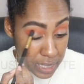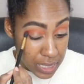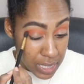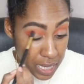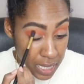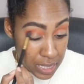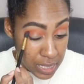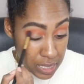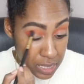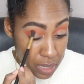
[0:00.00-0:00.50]

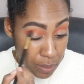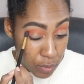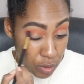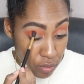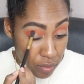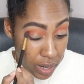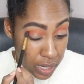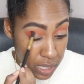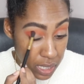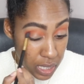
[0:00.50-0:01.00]
attends them
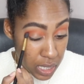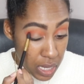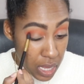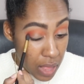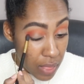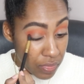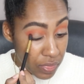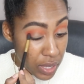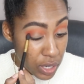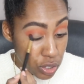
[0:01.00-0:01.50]
already,
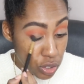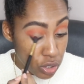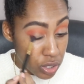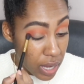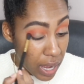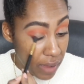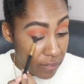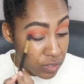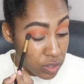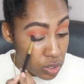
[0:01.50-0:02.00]
then you'd
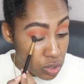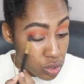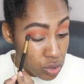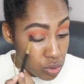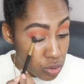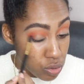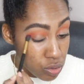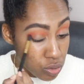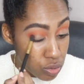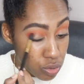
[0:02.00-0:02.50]
have to
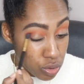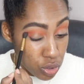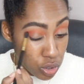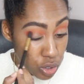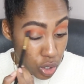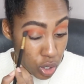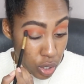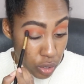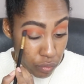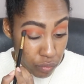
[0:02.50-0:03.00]
do
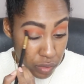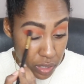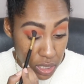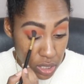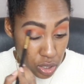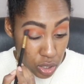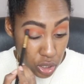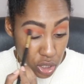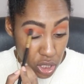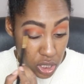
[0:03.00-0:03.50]
your
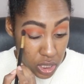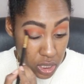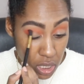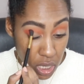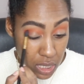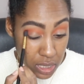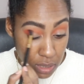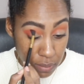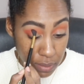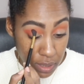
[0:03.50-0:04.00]
research. It's
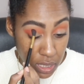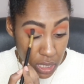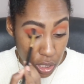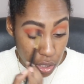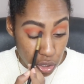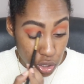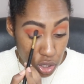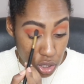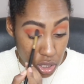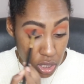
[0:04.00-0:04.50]
not something that
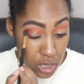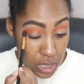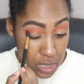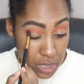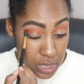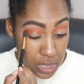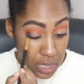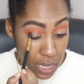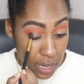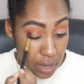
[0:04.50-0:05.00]
you're just gonna
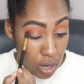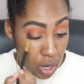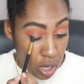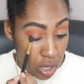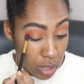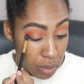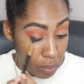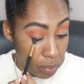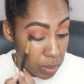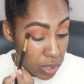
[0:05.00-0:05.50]
see like
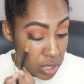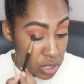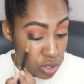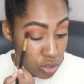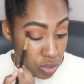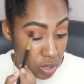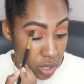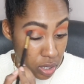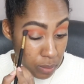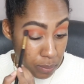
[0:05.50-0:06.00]
on a
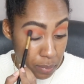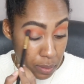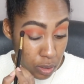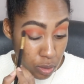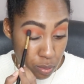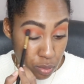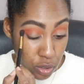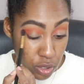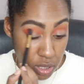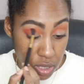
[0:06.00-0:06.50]
bus or on a
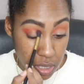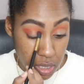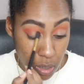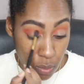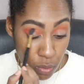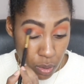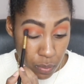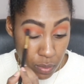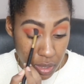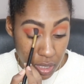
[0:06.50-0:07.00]
billboard
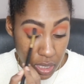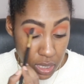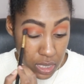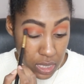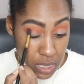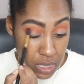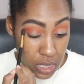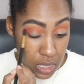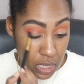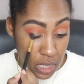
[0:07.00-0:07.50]
somewhere within
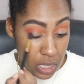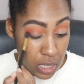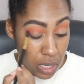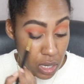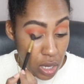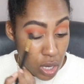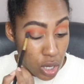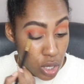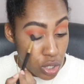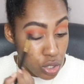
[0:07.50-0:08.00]
the city.
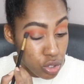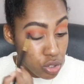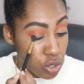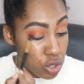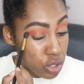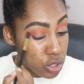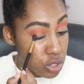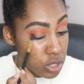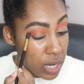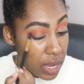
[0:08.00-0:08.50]

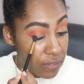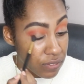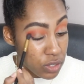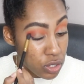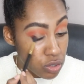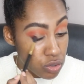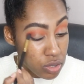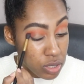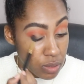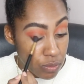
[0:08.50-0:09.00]
So you'd have
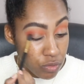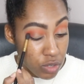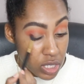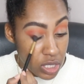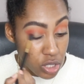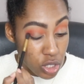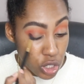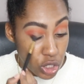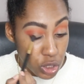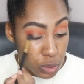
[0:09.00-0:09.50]
to do some
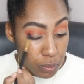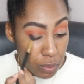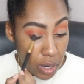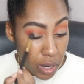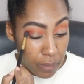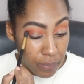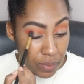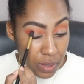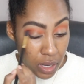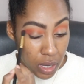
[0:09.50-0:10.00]
research,
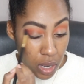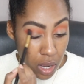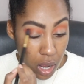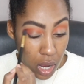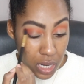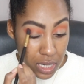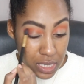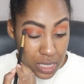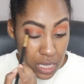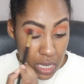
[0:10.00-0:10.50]
but
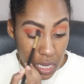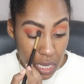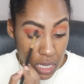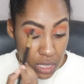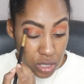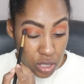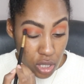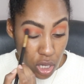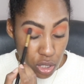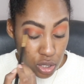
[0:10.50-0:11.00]
honestly
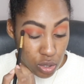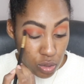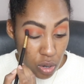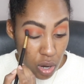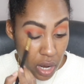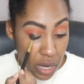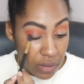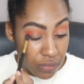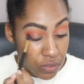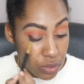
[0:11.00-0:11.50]
it's not too
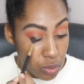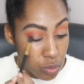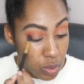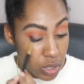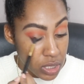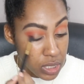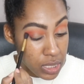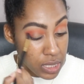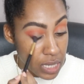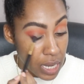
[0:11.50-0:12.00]
hard. If you
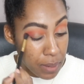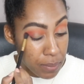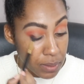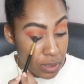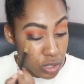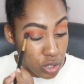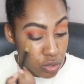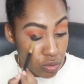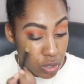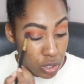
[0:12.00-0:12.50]
were to type
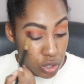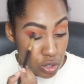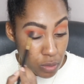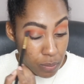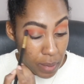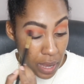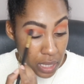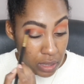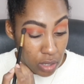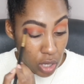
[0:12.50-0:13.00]
in
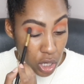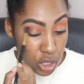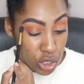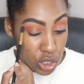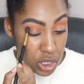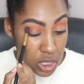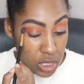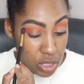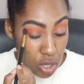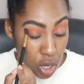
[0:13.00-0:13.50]
Toronto band
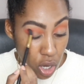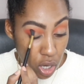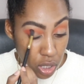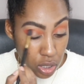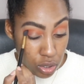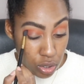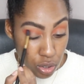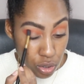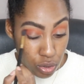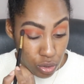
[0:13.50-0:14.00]
launches
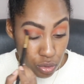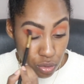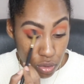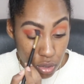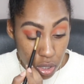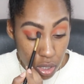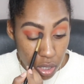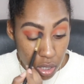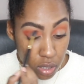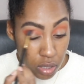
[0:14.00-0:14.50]
on
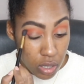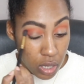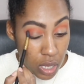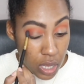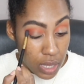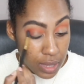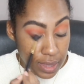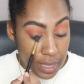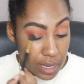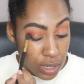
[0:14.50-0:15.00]
Google,
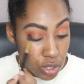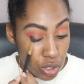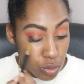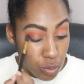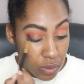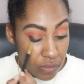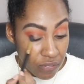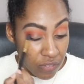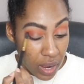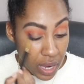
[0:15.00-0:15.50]
then you
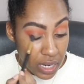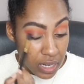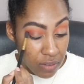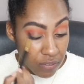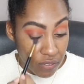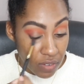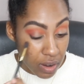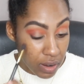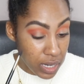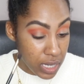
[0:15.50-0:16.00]
would find
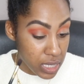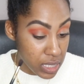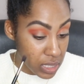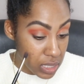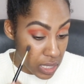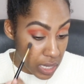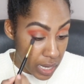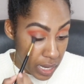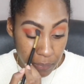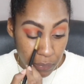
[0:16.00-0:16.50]
it very
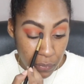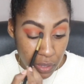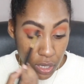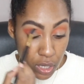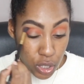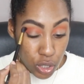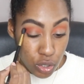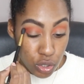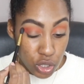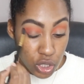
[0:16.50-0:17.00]
easily.
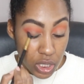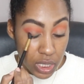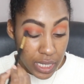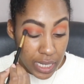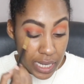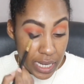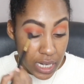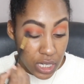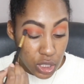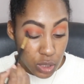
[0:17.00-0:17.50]
Usually
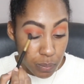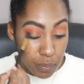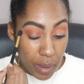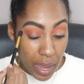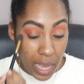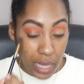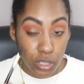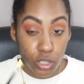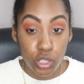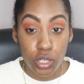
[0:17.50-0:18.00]
each
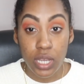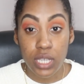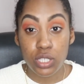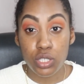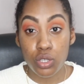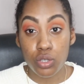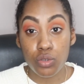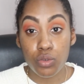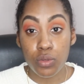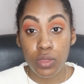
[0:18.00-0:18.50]
band
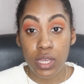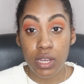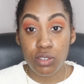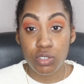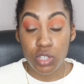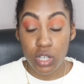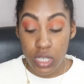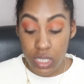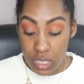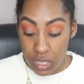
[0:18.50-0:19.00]
tries to do
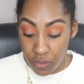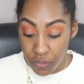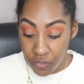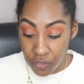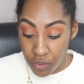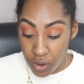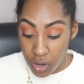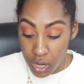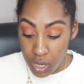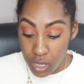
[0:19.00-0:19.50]
theirs on a
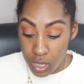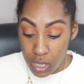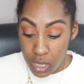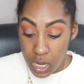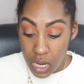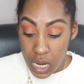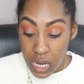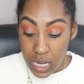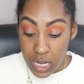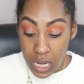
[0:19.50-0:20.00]
different
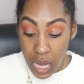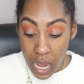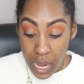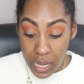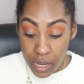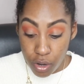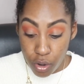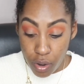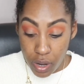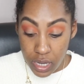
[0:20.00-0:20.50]

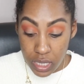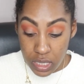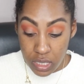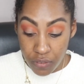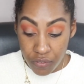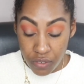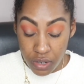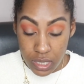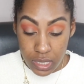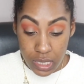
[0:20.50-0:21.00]
night or at a
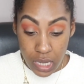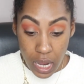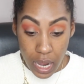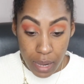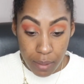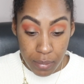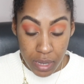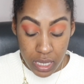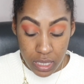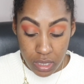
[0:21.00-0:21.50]
different
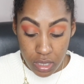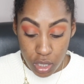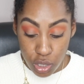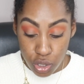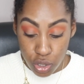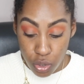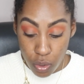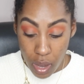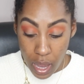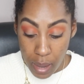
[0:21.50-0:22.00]
time. It
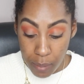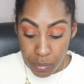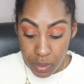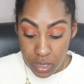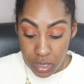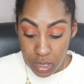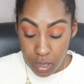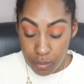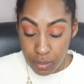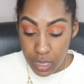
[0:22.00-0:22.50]
does so
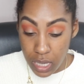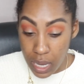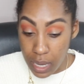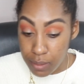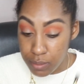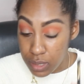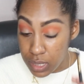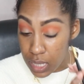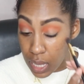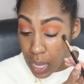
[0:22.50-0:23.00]
happen
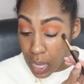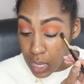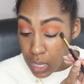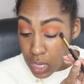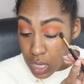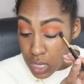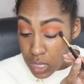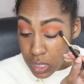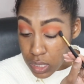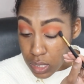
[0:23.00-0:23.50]
sometimes
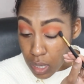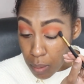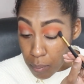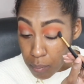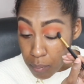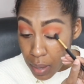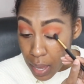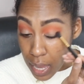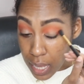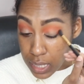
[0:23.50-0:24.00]
that
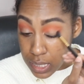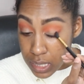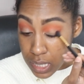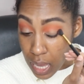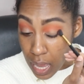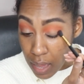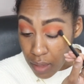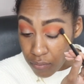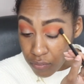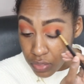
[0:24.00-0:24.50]
some bands
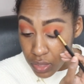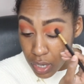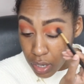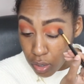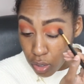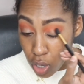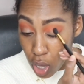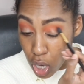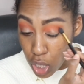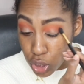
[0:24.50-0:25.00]
have
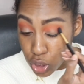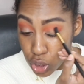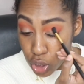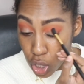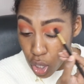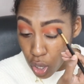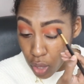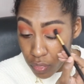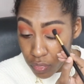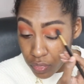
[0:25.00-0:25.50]
their launch
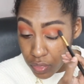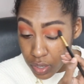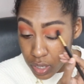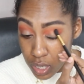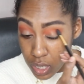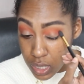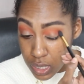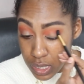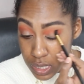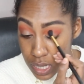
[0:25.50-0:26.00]
on
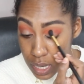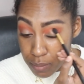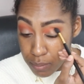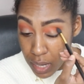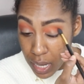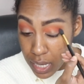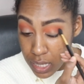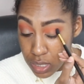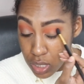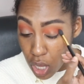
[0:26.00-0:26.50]
the same
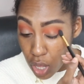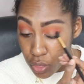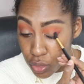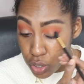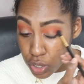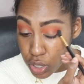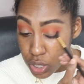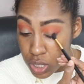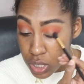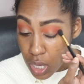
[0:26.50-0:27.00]
night as
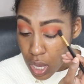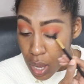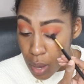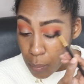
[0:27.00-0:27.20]
others,